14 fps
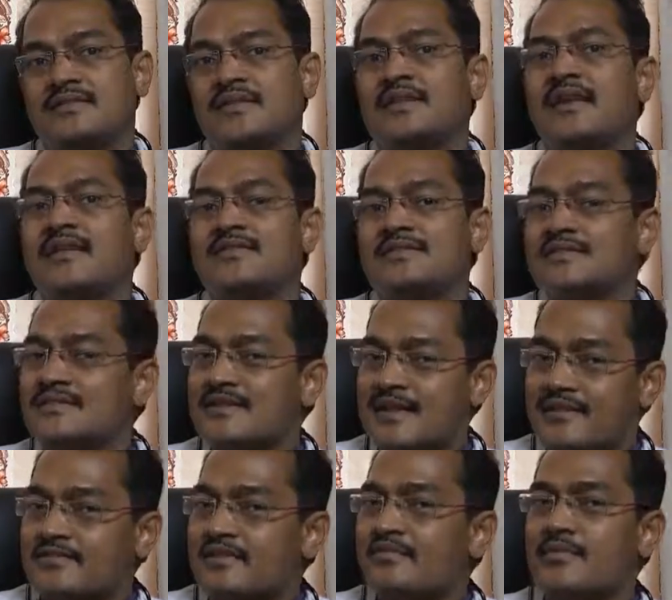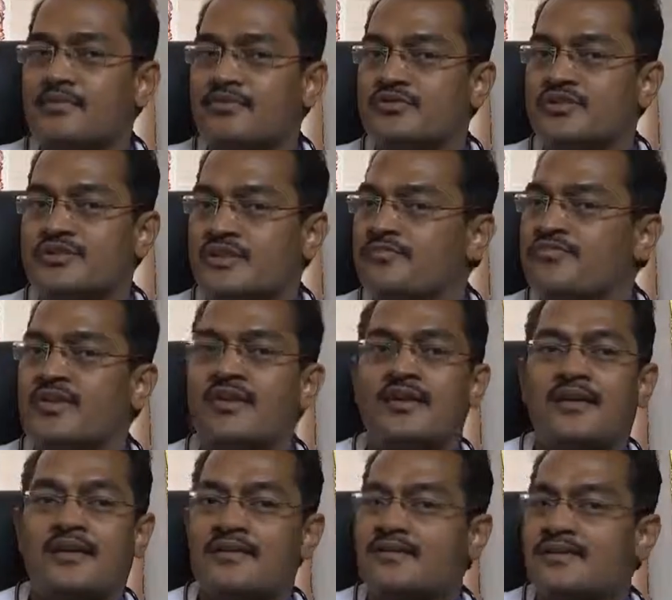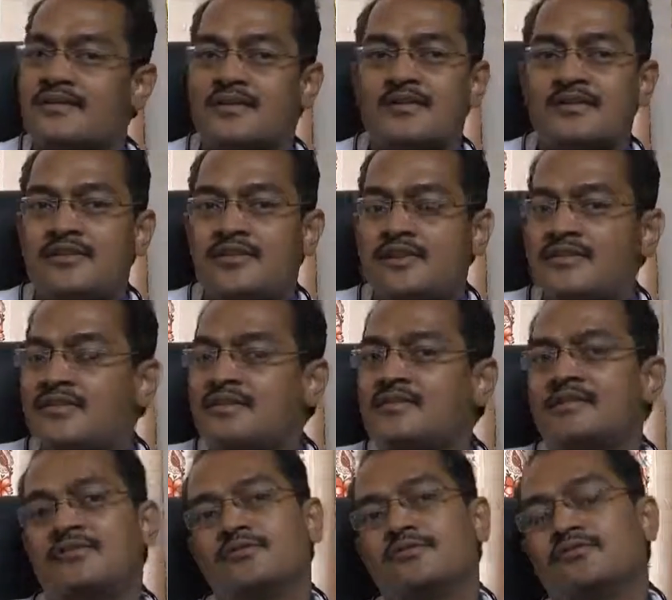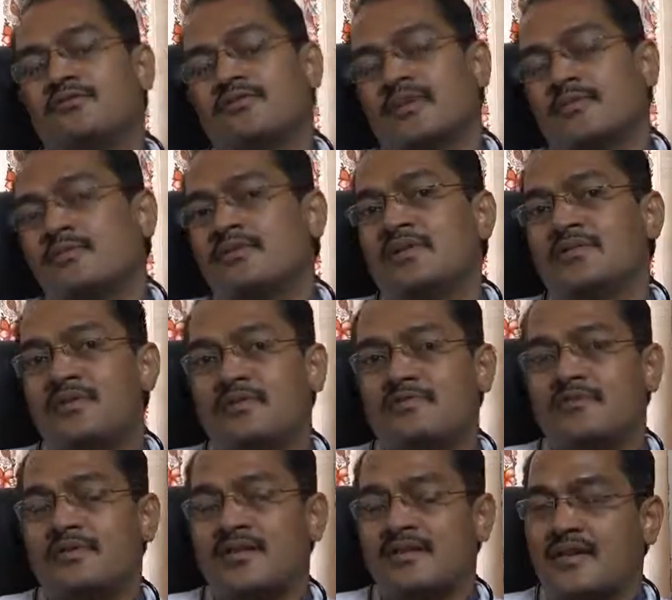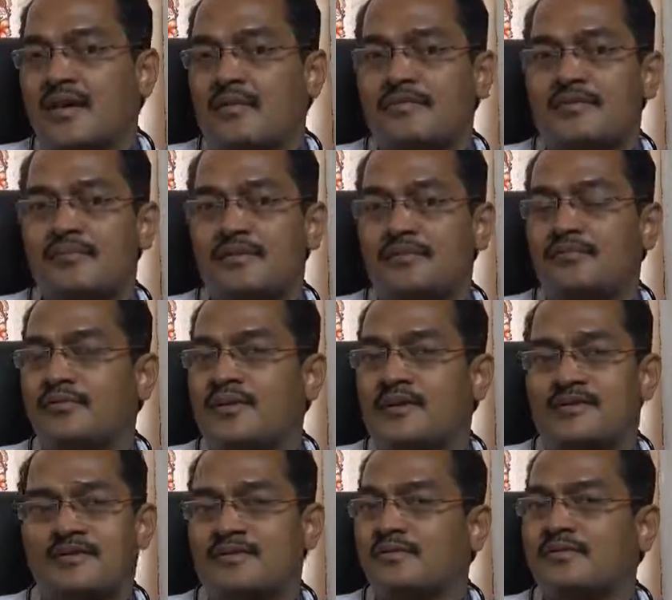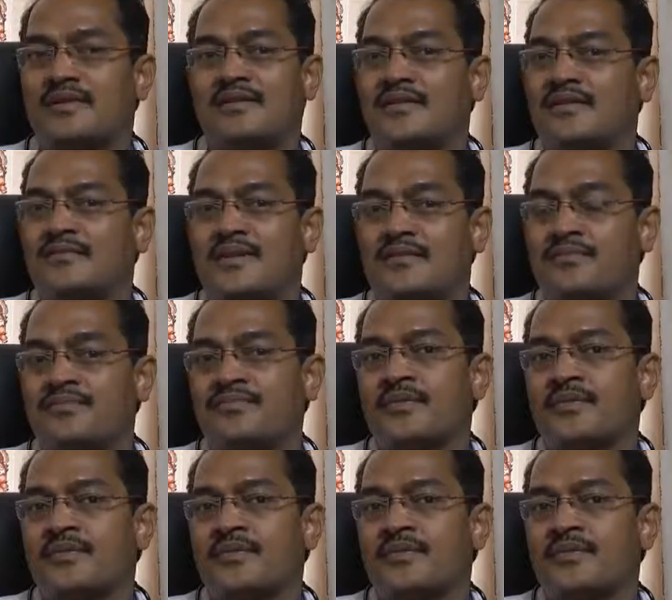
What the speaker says: The dialysis is a life-saving procedure, never intended to trouble the people or harm the people or something like that.